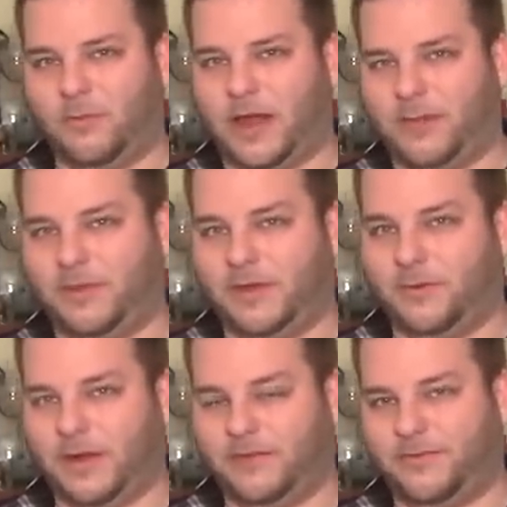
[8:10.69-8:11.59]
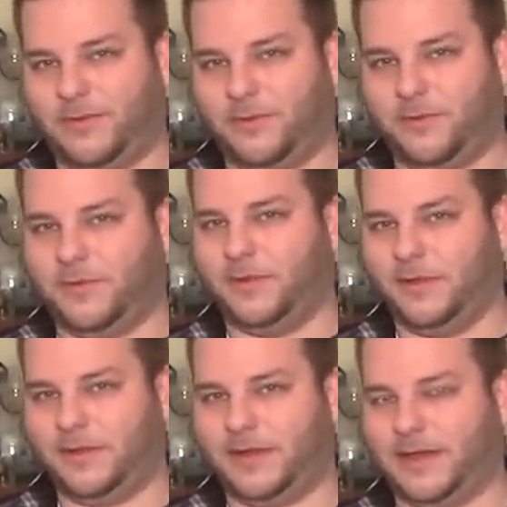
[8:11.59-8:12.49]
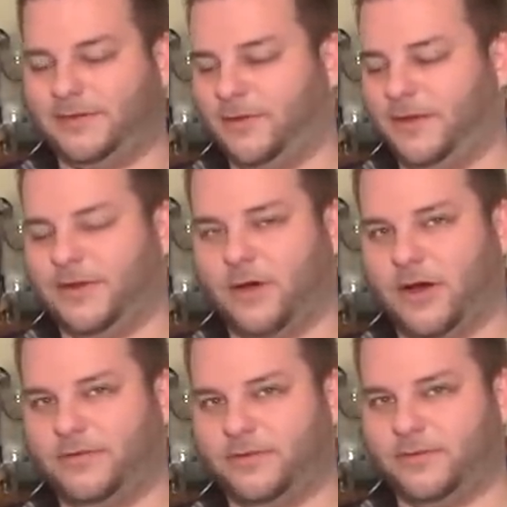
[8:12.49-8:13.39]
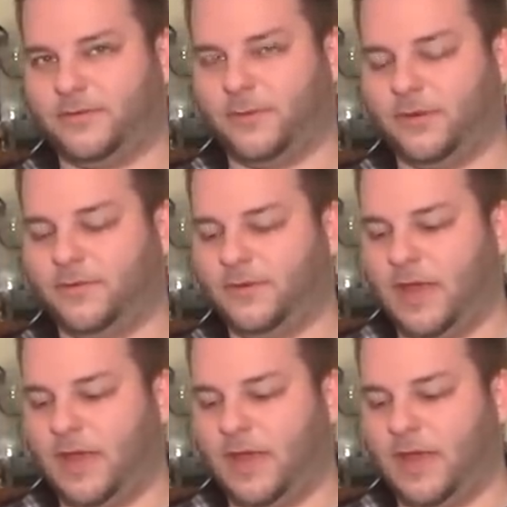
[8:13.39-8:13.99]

probably quite a few got turned into officer swords.